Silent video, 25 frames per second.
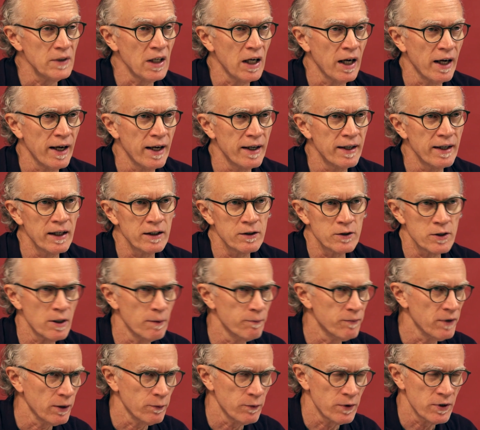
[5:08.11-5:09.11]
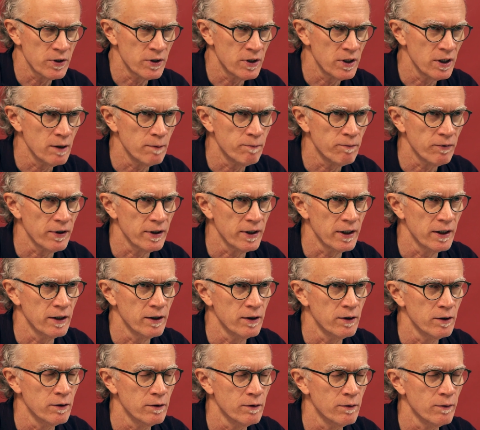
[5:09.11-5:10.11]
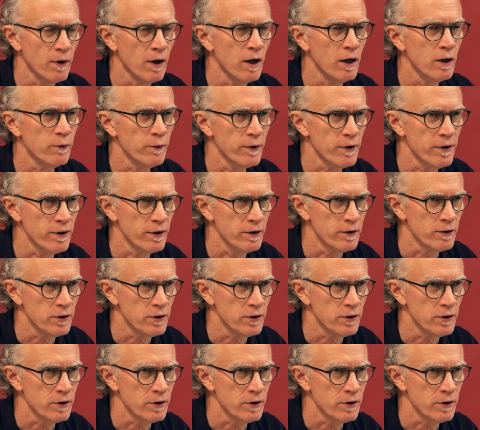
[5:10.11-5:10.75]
And that something was deeply wrong with her.